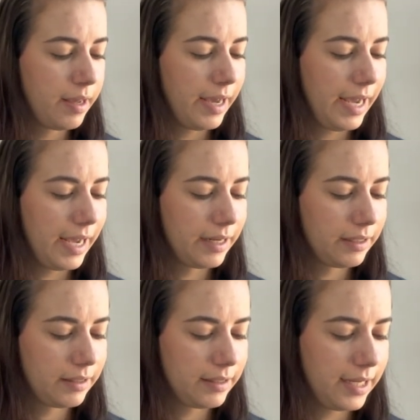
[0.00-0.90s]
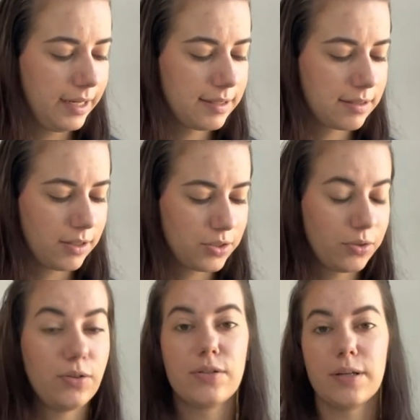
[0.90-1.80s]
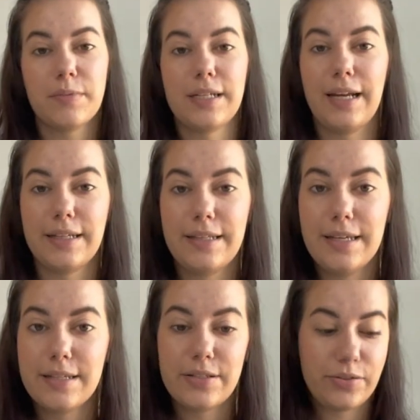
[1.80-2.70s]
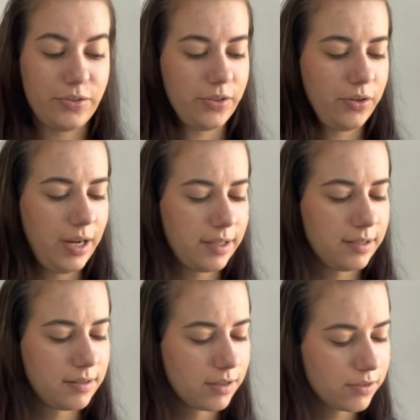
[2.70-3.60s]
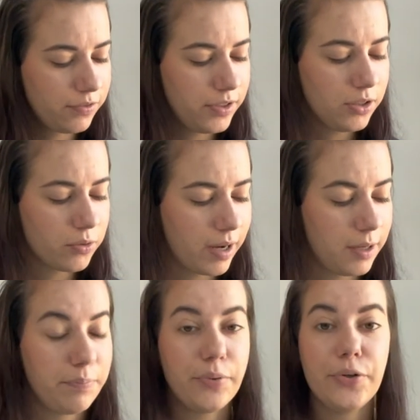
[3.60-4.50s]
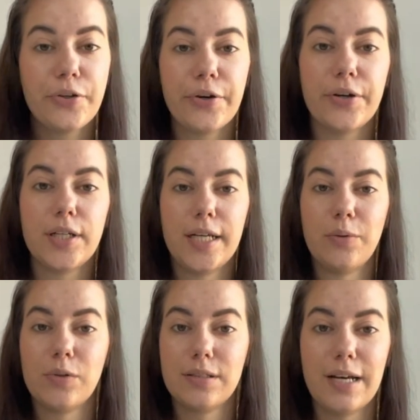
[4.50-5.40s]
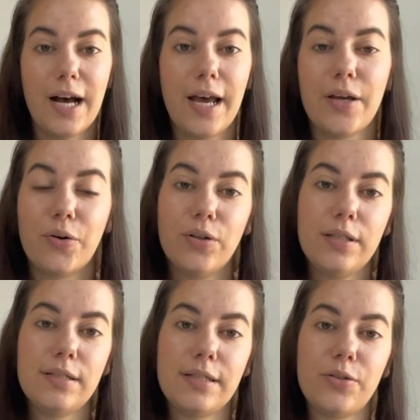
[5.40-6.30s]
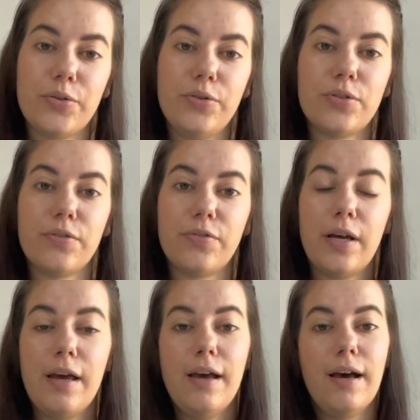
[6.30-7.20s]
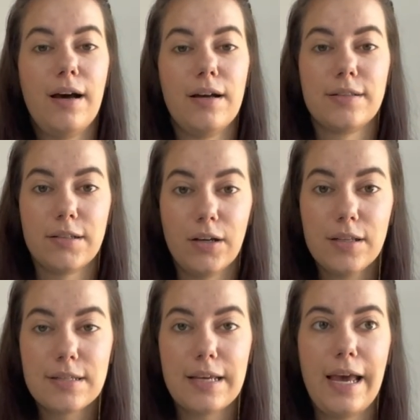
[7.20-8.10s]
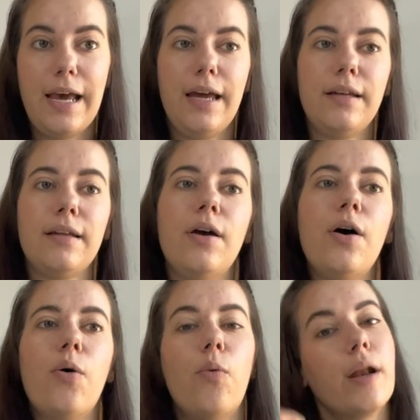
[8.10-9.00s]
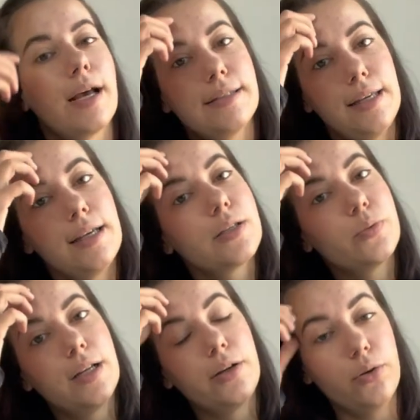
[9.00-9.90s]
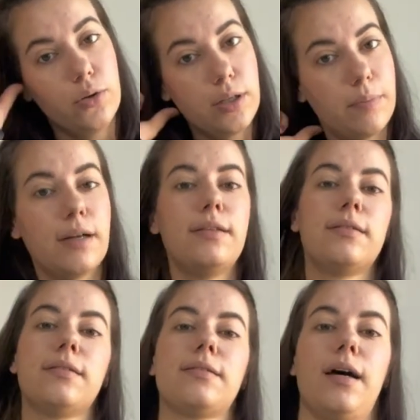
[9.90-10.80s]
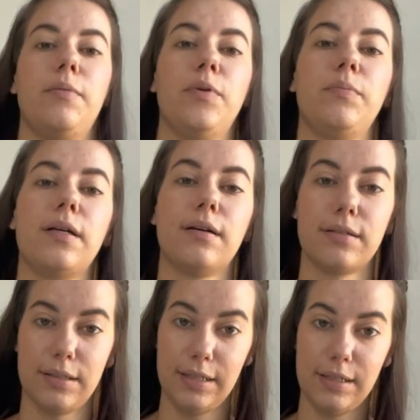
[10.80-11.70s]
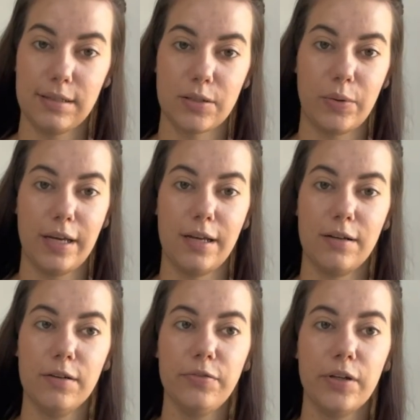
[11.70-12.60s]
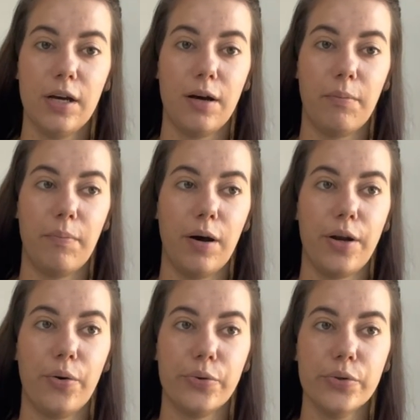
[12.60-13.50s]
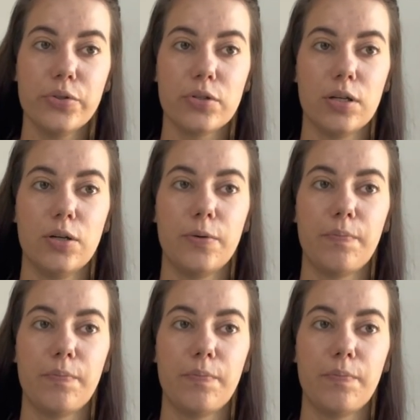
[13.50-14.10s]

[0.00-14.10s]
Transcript: And then it starts to look something like this. So like, this doesn't feel right, push her, they will die, all these intrusive thoughts. And what I think is really good about this assignment, because it is creative, but also